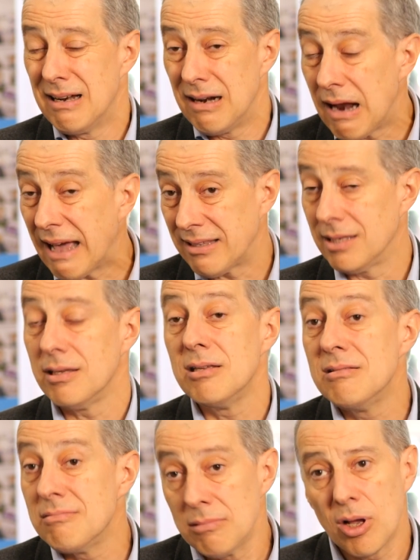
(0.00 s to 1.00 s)
like
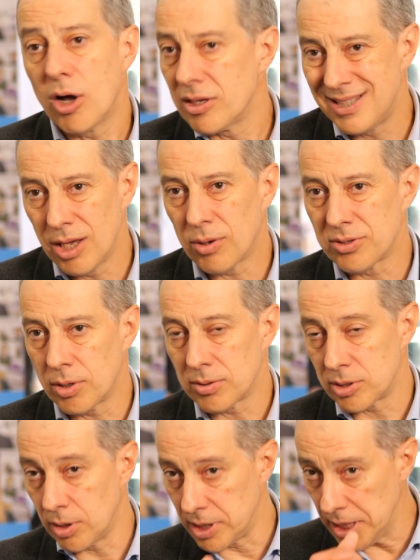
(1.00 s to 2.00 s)
in the other
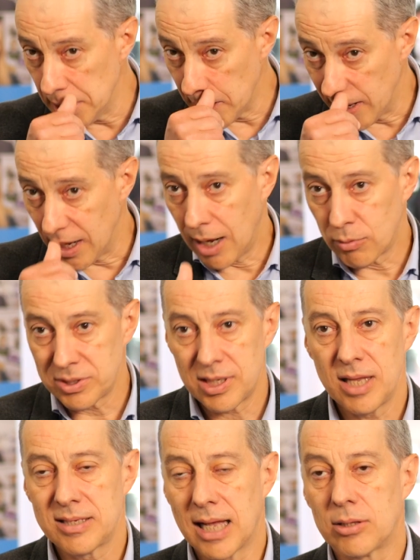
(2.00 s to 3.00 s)
study, would
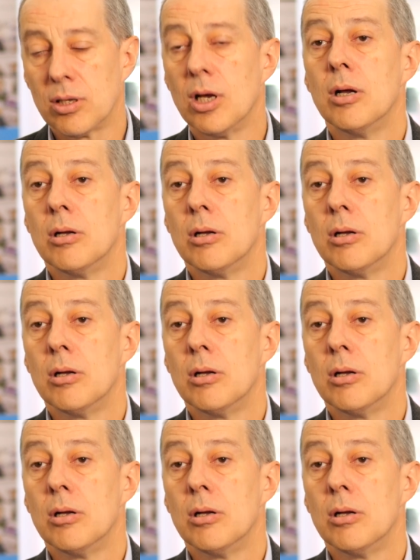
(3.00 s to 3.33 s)
say that